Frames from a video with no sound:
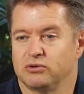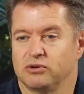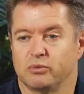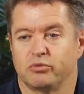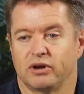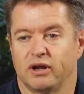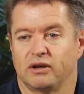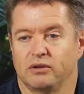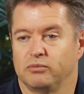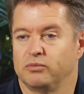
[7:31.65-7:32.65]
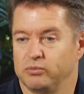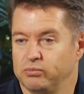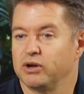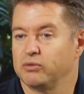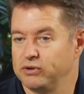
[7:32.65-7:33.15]
or on the product
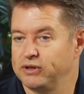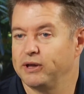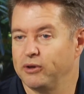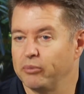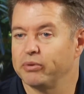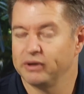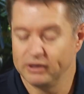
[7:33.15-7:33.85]
can really help,